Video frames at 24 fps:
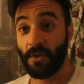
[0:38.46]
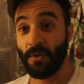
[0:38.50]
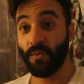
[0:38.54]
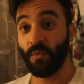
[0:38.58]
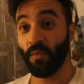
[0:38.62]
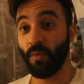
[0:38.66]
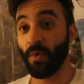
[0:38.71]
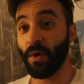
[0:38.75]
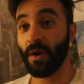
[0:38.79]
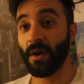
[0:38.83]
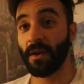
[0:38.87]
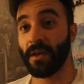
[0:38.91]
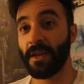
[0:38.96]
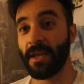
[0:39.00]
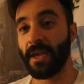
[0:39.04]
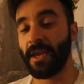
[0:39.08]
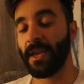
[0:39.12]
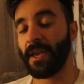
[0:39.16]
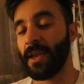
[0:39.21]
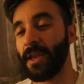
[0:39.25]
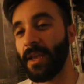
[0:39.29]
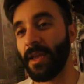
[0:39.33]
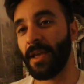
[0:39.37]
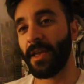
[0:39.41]
1
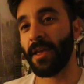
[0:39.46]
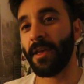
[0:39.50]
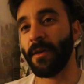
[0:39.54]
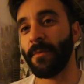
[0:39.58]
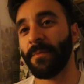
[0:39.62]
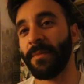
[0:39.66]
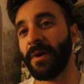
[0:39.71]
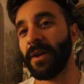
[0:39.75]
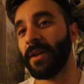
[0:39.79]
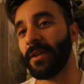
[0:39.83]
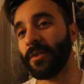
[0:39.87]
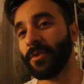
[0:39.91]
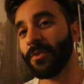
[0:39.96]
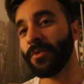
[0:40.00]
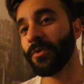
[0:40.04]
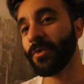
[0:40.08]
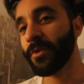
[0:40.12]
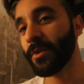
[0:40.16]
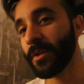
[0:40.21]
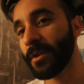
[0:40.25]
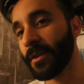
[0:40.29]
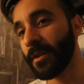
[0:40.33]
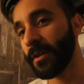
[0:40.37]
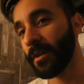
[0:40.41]
a.m. I
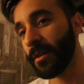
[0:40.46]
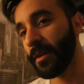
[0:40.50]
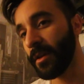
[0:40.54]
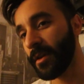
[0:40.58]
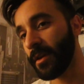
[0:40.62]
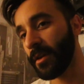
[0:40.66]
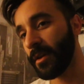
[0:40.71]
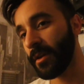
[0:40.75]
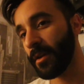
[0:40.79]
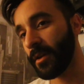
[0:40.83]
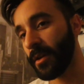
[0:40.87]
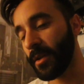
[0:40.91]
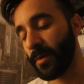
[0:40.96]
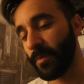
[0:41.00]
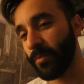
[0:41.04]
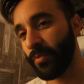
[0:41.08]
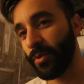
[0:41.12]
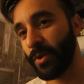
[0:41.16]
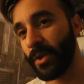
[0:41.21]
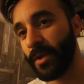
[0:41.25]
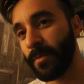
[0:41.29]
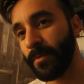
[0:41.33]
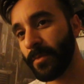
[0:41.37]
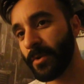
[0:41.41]
look
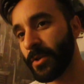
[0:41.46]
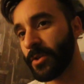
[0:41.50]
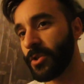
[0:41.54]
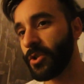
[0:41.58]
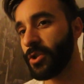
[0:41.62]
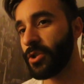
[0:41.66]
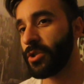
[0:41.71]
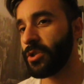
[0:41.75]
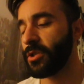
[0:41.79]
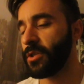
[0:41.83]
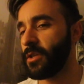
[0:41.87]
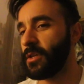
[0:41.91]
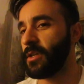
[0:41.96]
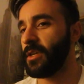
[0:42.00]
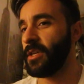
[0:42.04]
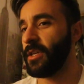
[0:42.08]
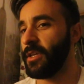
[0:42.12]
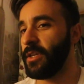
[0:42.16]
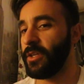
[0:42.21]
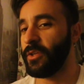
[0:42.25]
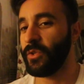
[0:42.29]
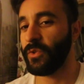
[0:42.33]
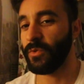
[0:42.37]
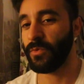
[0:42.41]
pretty much
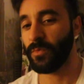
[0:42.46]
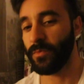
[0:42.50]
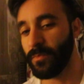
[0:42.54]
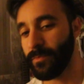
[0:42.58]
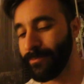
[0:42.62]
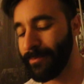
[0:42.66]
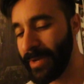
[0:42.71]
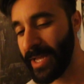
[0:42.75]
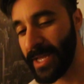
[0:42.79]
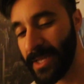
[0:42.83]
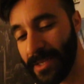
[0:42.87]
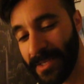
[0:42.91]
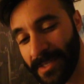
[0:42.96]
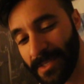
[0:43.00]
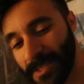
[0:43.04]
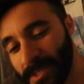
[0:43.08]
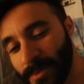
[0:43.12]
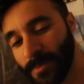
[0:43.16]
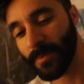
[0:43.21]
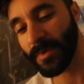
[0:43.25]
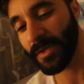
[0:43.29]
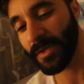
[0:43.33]
a mess